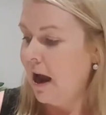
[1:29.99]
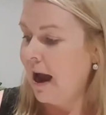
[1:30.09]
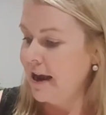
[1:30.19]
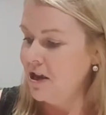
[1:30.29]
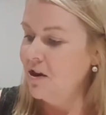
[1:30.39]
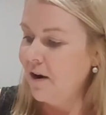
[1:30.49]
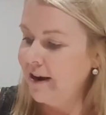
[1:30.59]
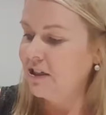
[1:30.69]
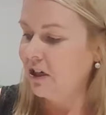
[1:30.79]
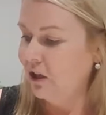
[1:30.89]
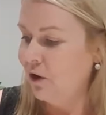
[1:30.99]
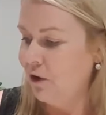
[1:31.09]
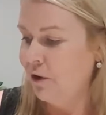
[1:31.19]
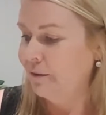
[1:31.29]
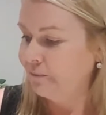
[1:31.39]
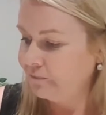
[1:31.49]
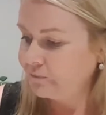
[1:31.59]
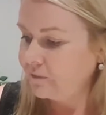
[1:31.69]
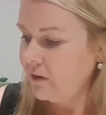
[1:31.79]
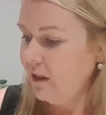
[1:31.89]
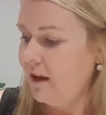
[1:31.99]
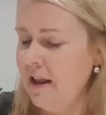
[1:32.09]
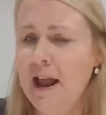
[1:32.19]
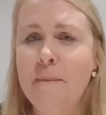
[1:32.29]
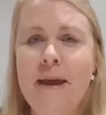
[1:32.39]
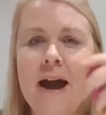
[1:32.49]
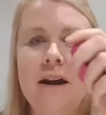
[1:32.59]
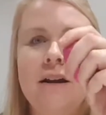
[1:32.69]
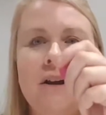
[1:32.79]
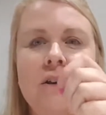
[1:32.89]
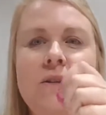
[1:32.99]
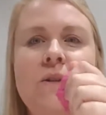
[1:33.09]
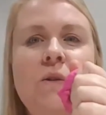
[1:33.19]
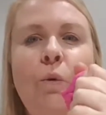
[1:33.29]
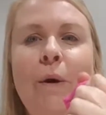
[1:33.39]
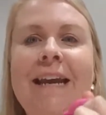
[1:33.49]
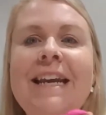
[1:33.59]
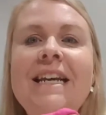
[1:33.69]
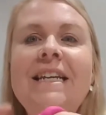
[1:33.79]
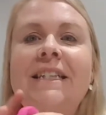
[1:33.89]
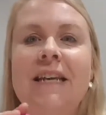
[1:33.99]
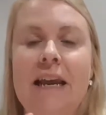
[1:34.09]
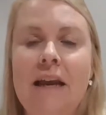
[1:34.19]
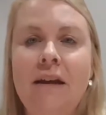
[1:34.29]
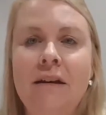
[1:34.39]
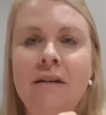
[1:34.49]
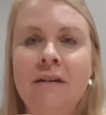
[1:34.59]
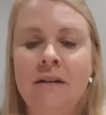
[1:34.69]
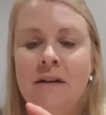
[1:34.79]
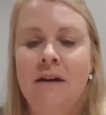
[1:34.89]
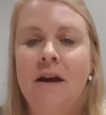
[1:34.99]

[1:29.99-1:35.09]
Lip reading: Are you going to learn about squeezing